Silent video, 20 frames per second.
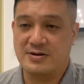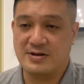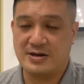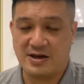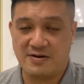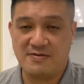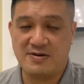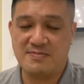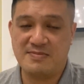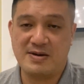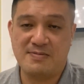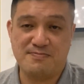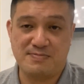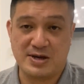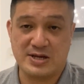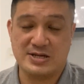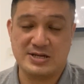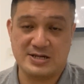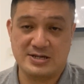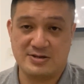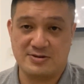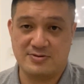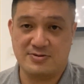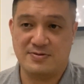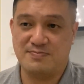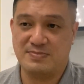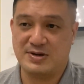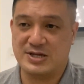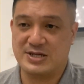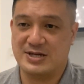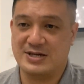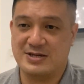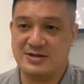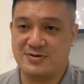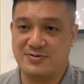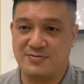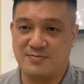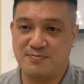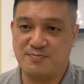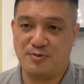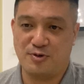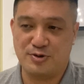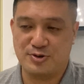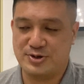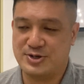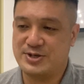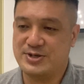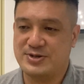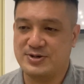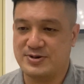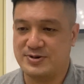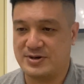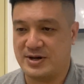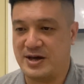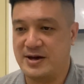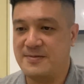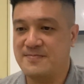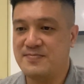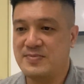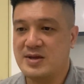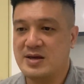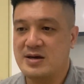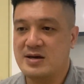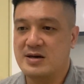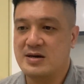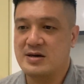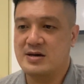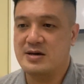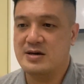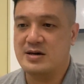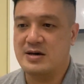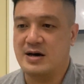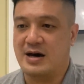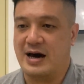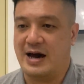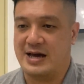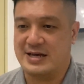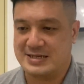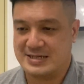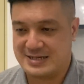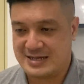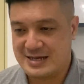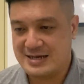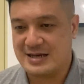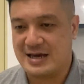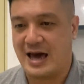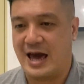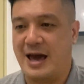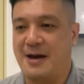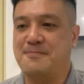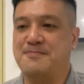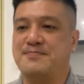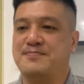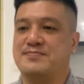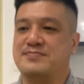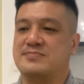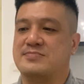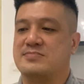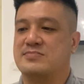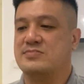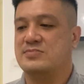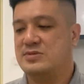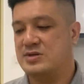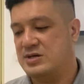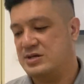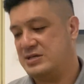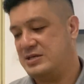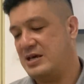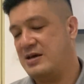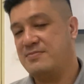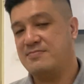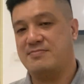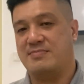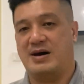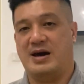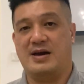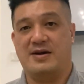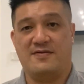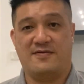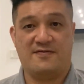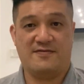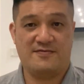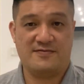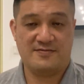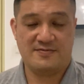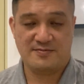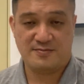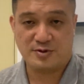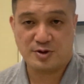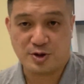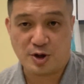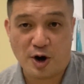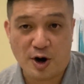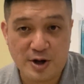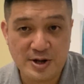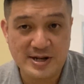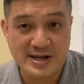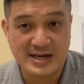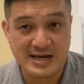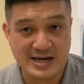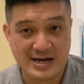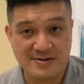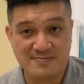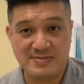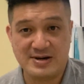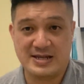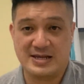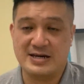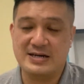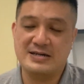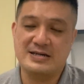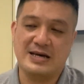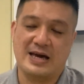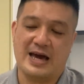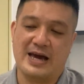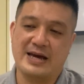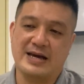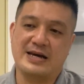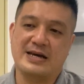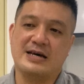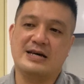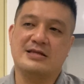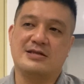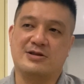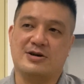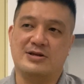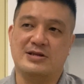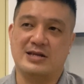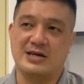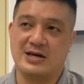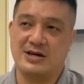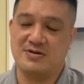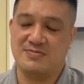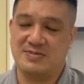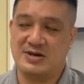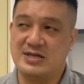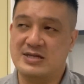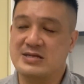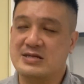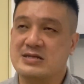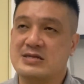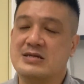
giving me pictures, you know, pictures to post. Okay. I still am nursing my torn ligament, uh, ankle torn ligament